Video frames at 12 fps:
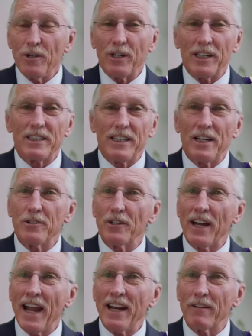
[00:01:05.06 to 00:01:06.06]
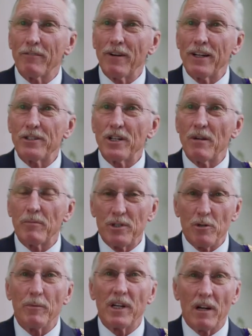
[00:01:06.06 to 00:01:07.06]
You can extend your hand of friendship
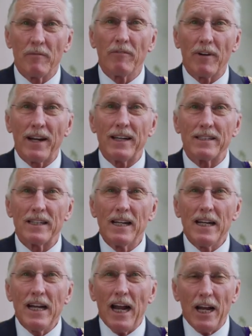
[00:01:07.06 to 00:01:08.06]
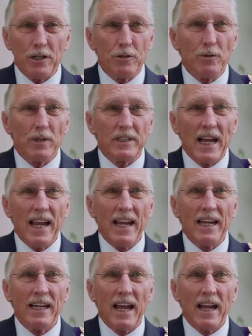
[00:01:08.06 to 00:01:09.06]
and you become friends. And you
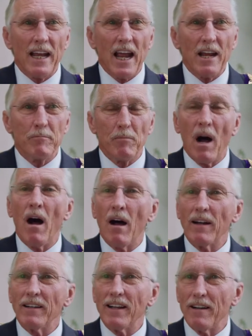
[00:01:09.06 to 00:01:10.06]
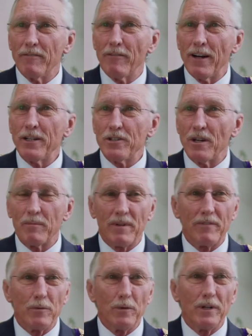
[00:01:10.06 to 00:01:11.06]
attain a, a bond, a friendship,
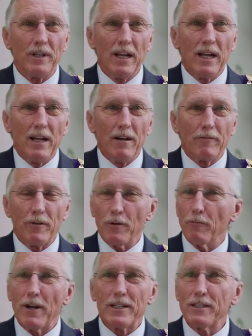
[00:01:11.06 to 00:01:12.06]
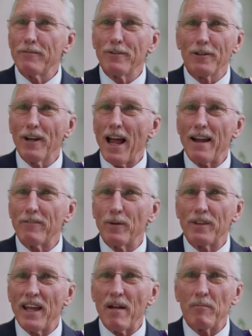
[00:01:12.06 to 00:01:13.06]
if you would, for the rest of your life
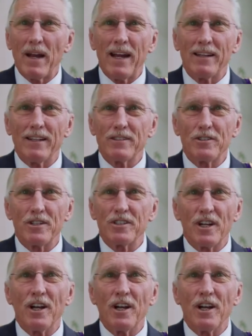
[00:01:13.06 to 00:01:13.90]
with that man that's just